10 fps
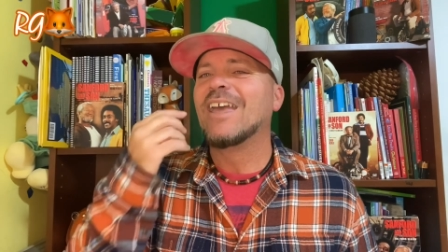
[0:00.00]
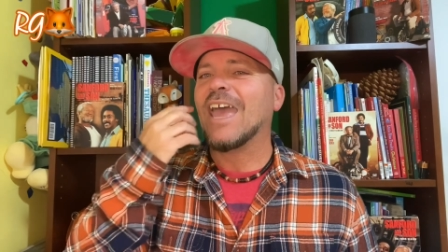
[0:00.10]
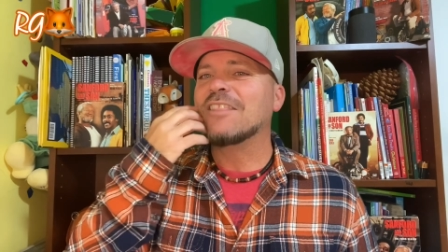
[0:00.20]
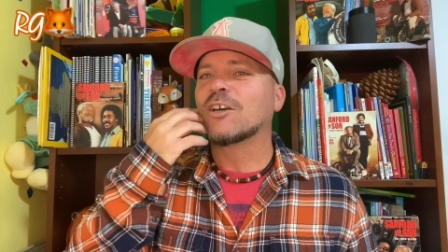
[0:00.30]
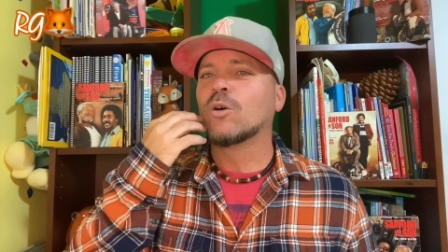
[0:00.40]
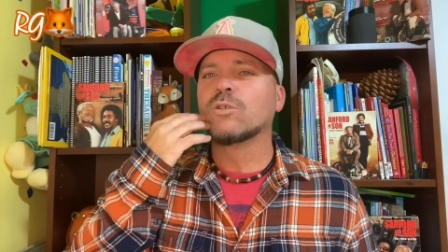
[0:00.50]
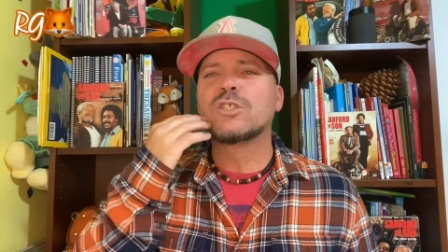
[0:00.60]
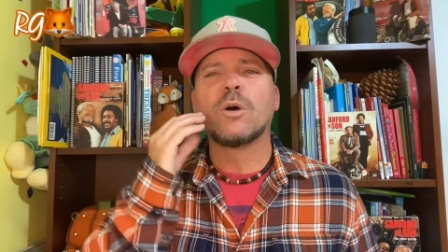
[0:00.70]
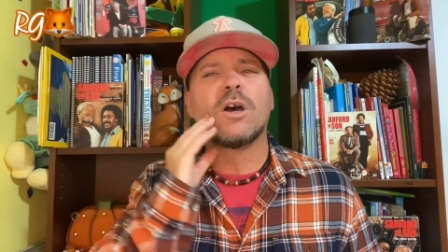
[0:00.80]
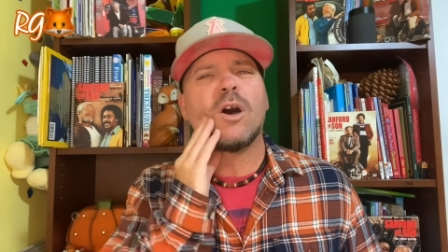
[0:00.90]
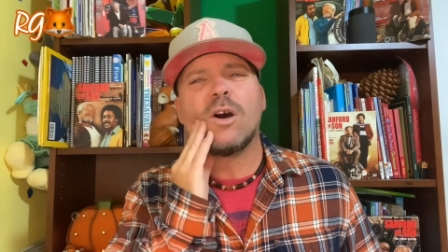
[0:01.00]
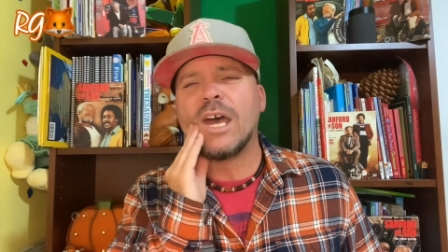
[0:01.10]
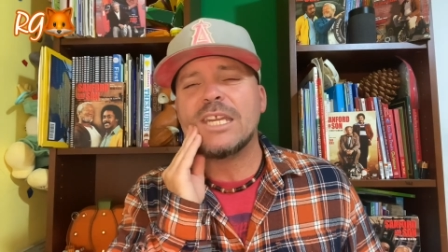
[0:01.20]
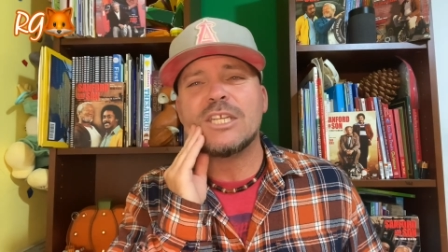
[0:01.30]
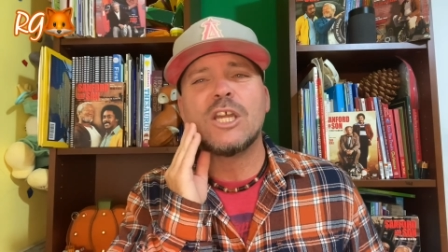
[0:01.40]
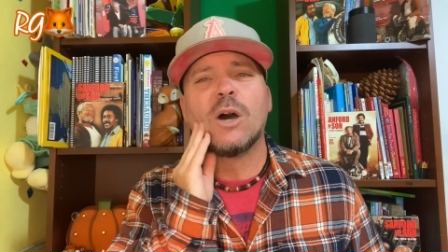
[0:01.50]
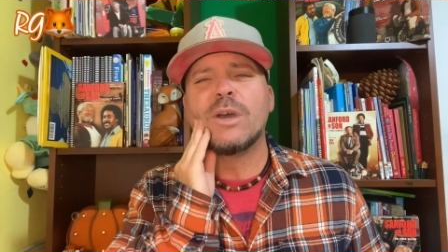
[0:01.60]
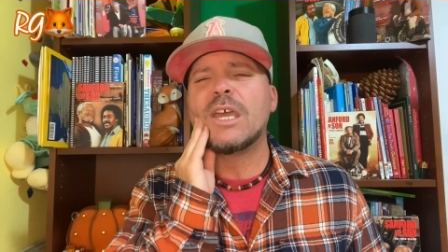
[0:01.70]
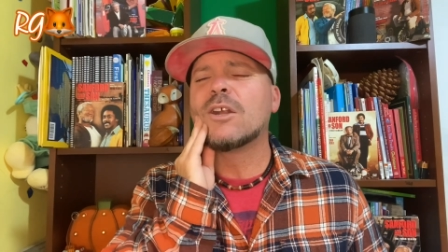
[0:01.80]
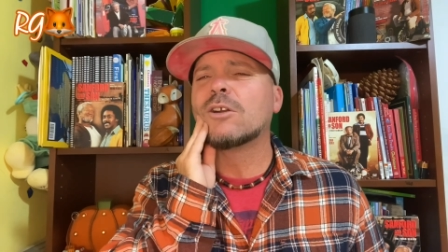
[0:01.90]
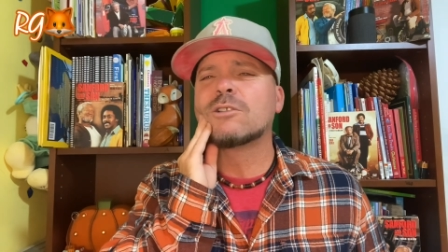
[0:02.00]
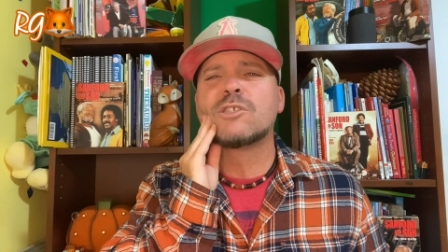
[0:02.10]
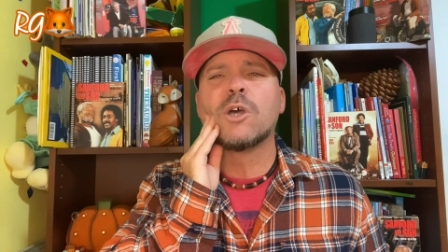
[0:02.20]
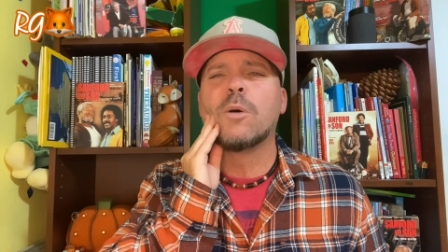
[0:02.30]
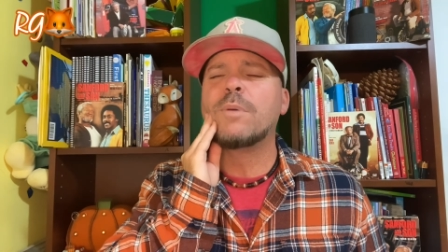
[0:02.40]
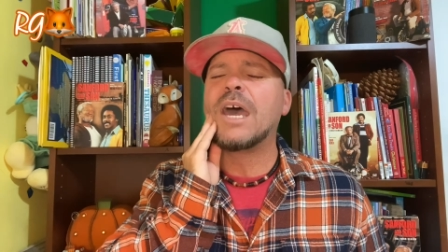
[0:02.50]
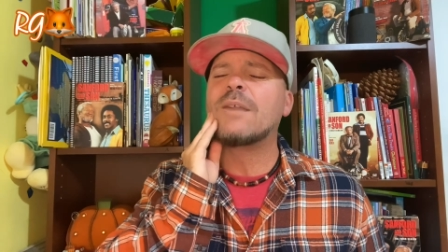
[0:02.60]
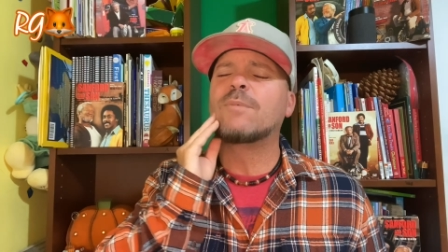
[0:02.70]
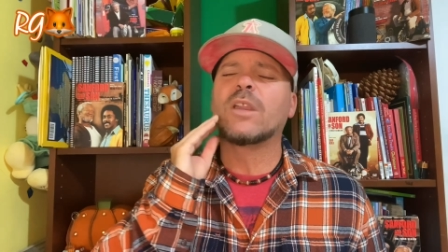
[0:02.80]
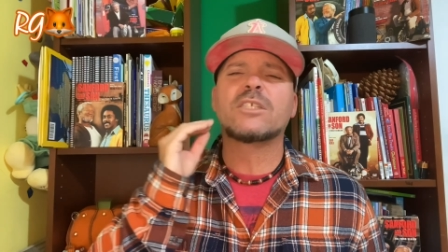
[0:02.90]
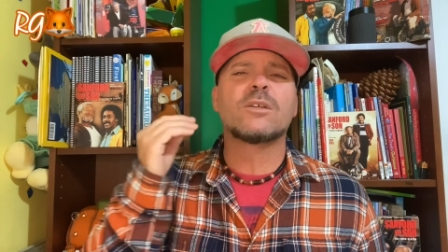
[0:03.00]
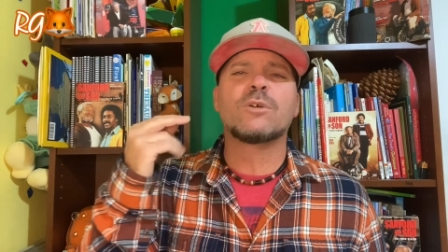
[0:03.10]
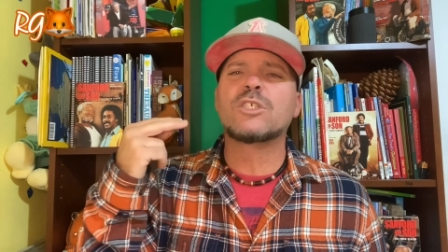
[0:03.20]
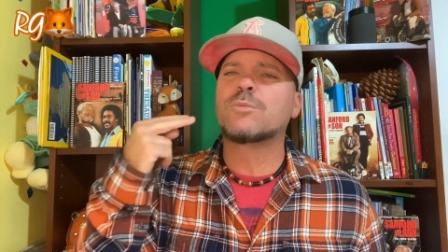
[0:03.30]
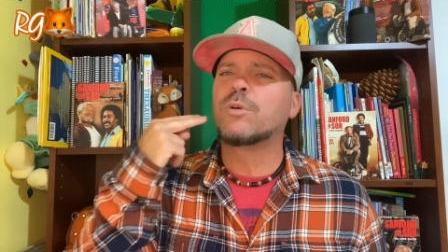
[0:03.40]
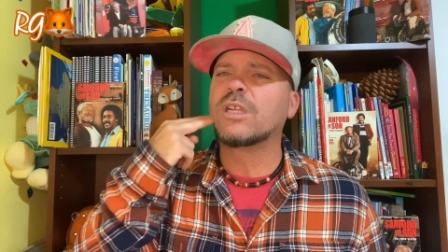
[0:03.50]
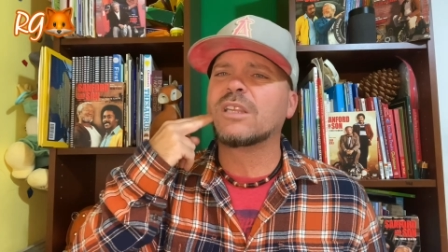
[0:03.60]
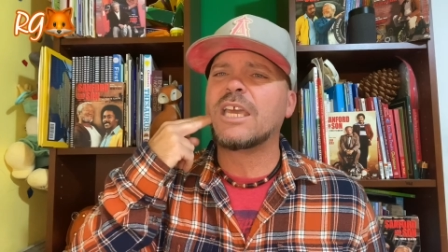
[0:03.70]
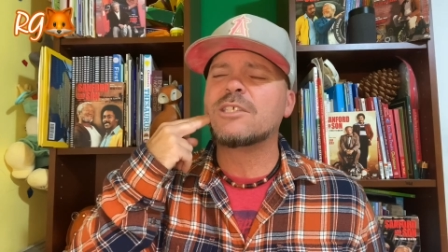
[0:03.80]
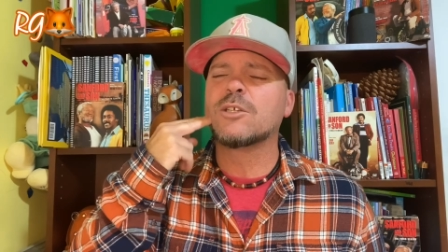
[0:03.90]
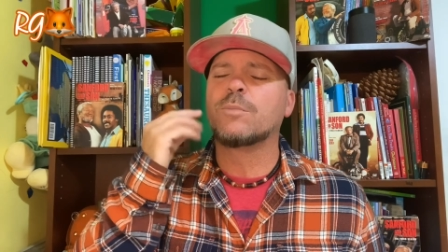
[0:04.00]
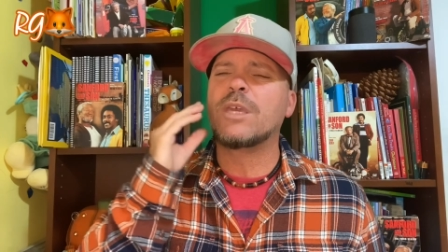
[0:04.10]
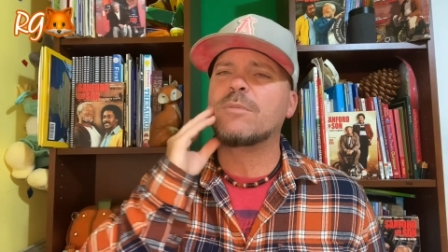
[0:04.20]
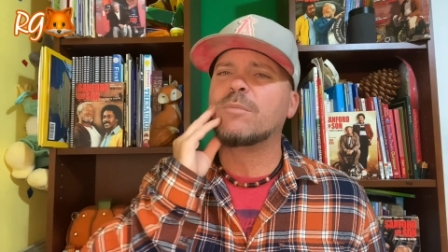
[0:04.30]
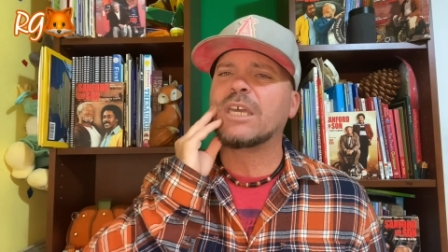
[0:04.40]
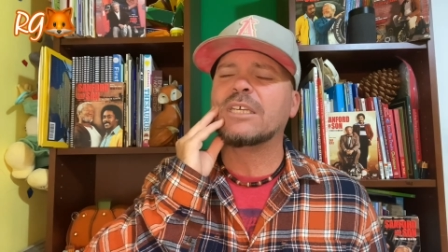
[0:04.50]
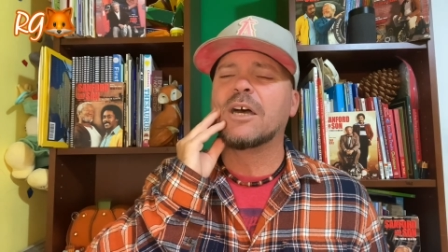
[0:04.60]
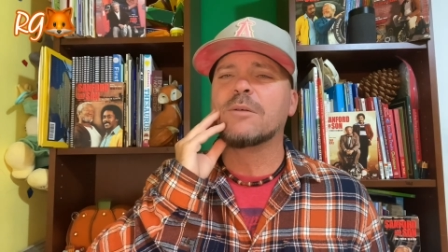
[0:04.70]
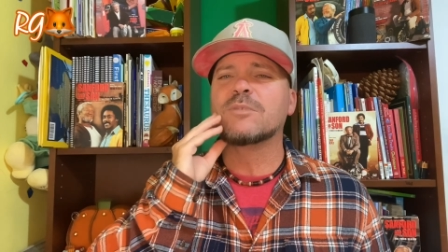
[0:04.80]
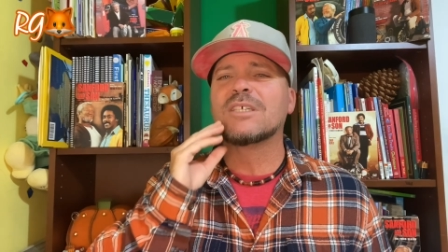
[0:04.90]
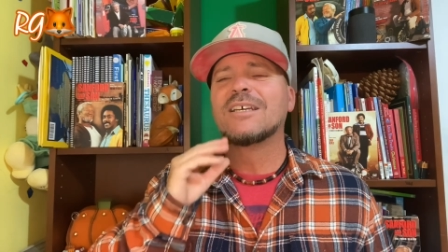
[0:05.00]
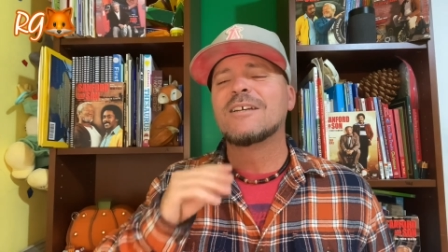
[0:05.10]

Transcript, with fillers: And the cold soda, oh, I didn't know. It hurt so bad. It felt like someone just put a laser beam in my gums.